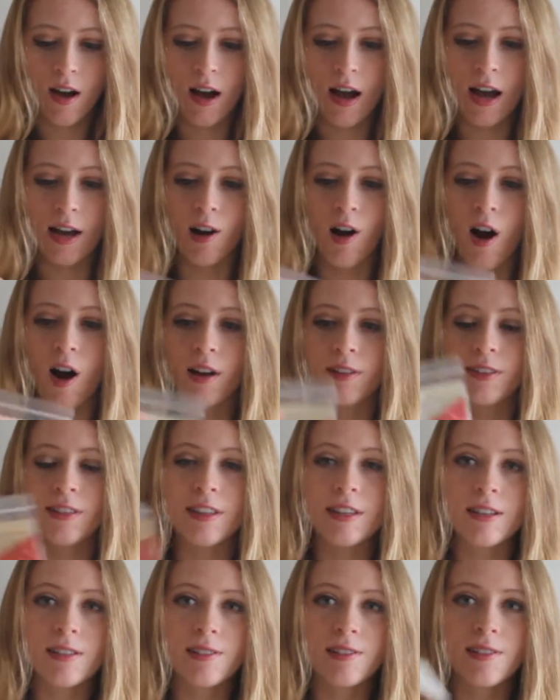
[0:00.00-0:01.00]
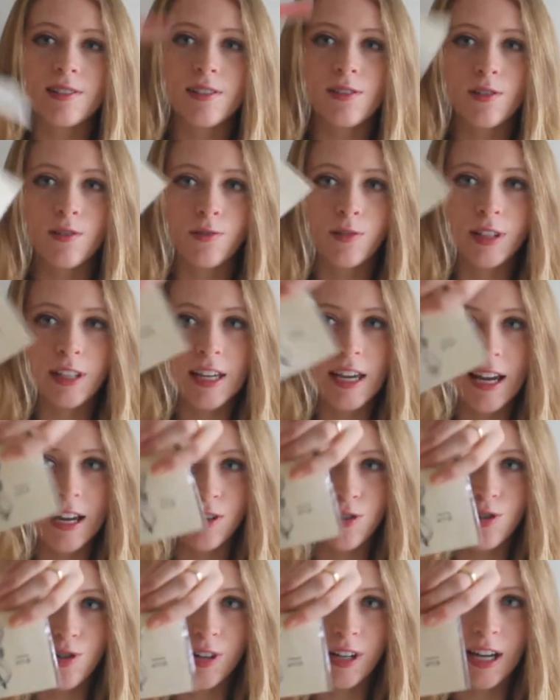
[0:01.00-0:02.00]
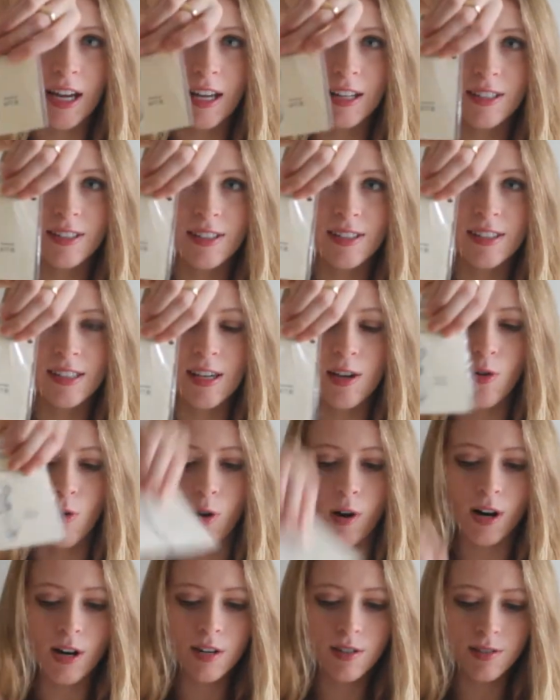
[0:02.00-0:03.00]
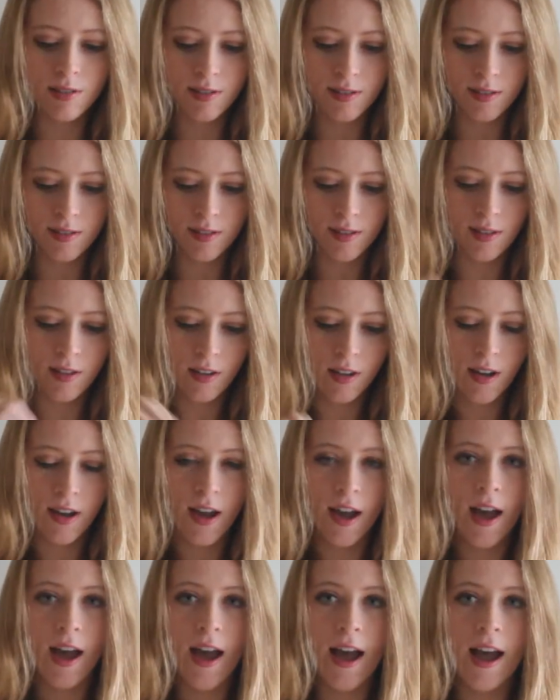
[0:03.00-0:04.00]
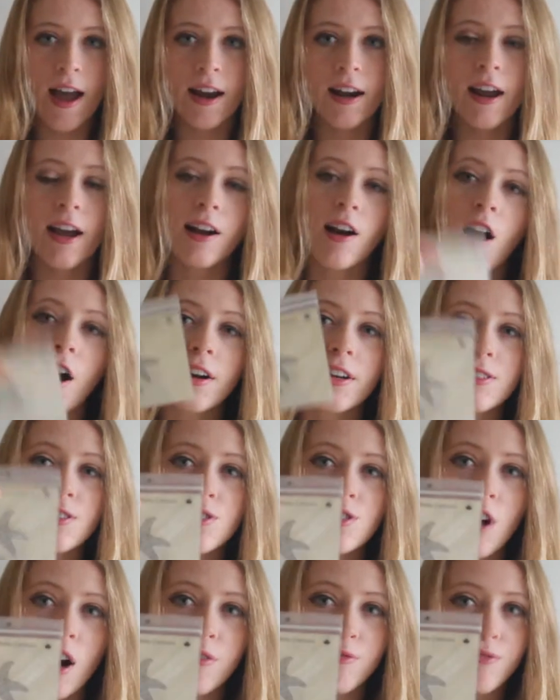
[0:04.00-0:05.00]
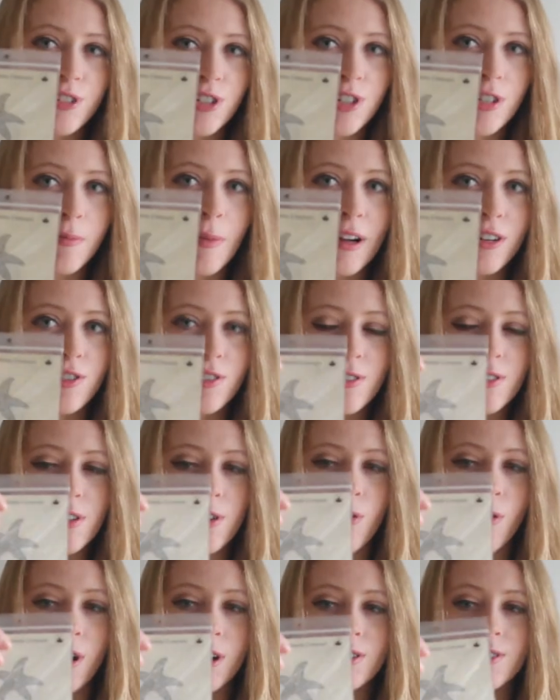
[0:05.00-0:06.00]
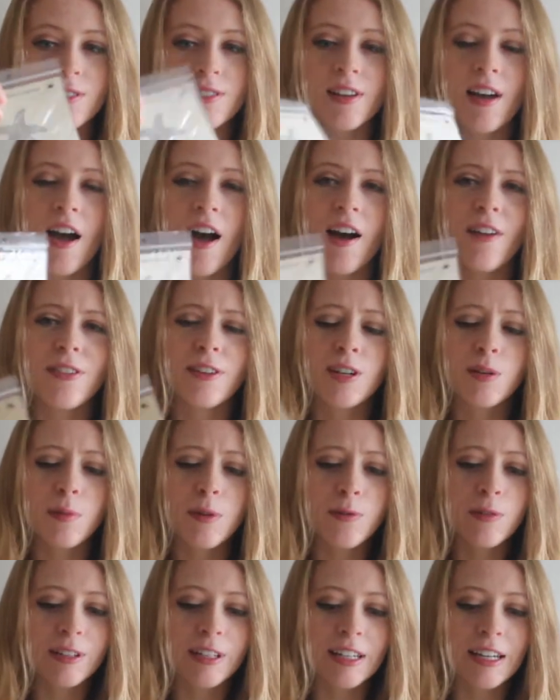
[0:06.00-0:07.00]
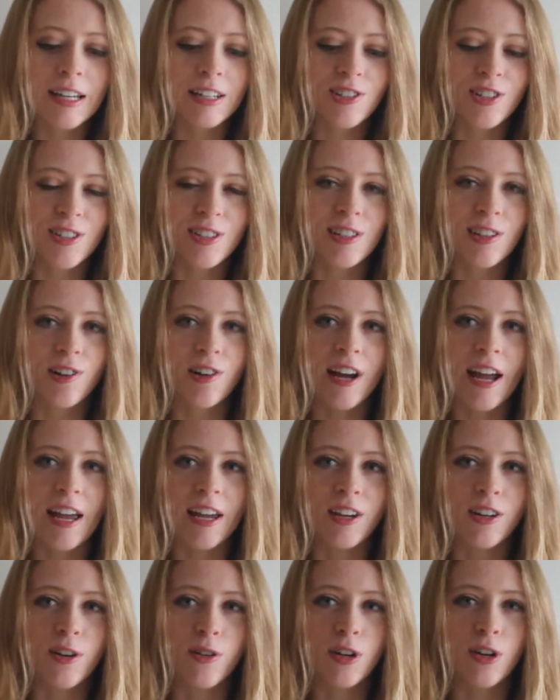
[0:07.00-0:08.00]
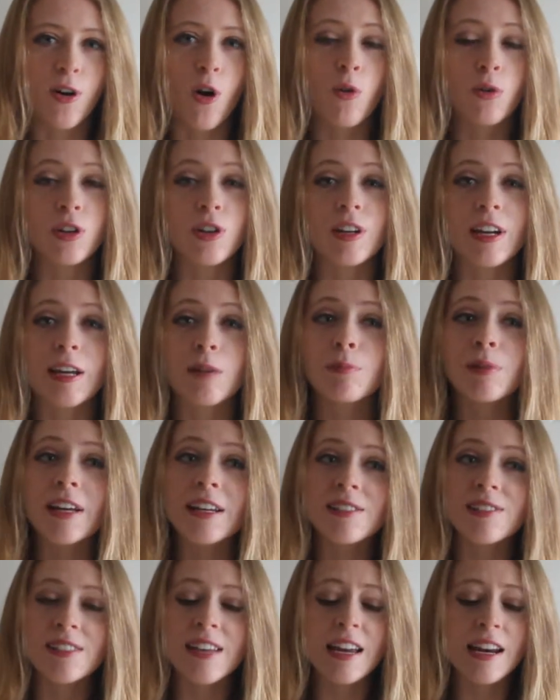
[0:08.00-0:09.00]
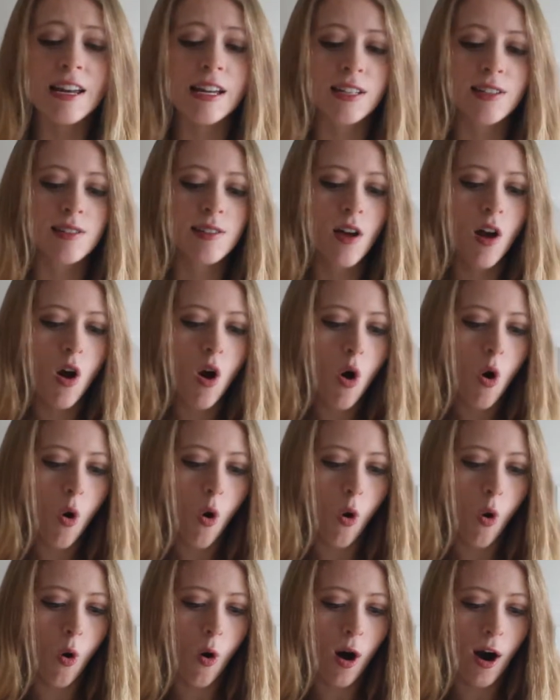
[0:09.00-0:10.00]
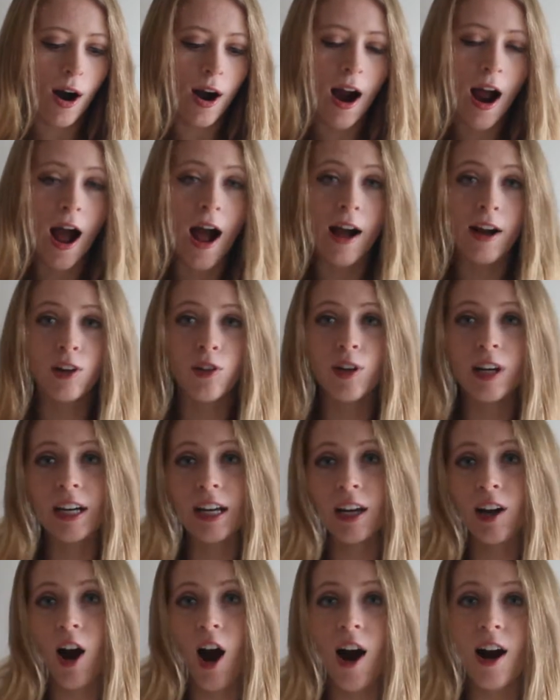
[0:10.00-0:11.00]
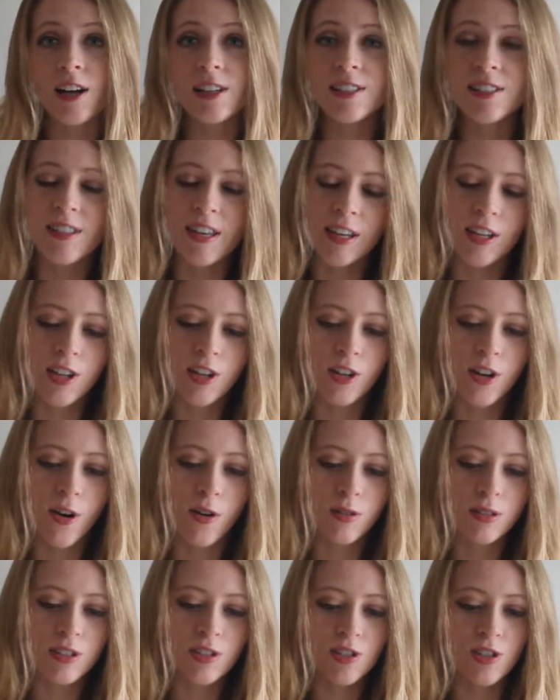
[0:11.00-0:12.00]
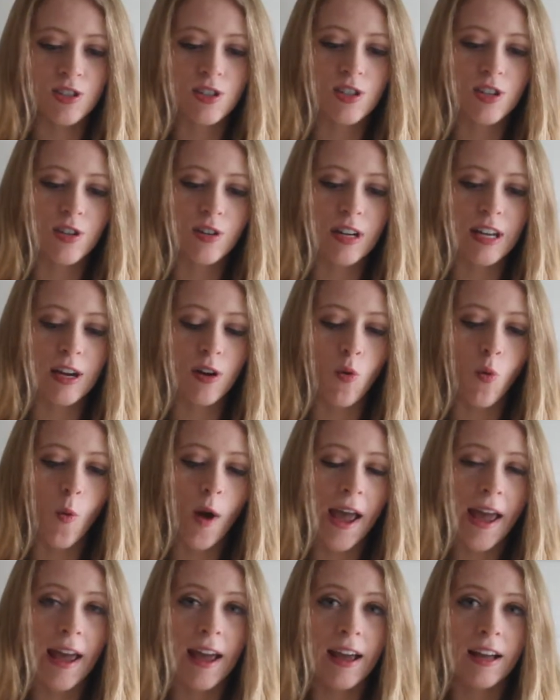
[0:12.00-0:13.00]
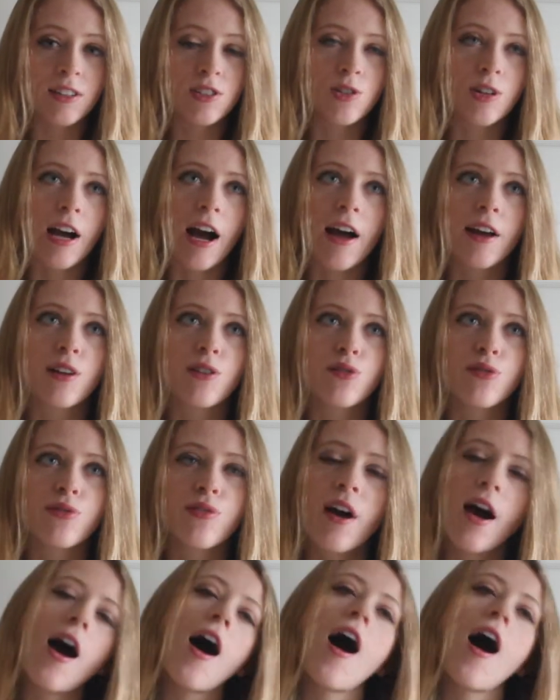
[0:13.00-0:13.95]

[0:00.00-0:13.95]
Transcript: I got this really intricate seahorse and I got a starfish to match the seahorse. I think it'd be really neat just to create, you know, your own unique place settings or uh, greeting cards, thank you notes, just a unique way to kind of